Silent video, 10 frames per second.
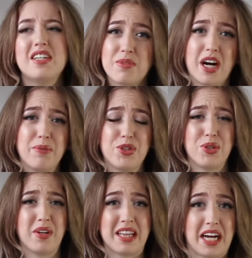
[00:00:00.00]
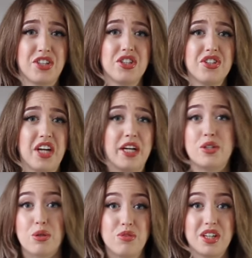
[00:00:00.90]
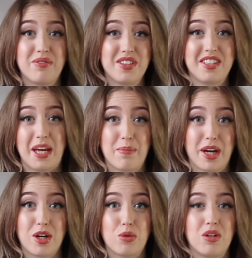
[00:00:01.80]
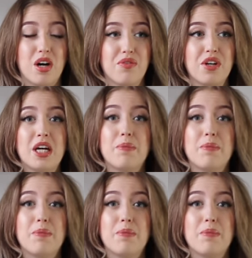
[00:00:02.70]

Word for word: Sometimes during lectures I don't even take my coat off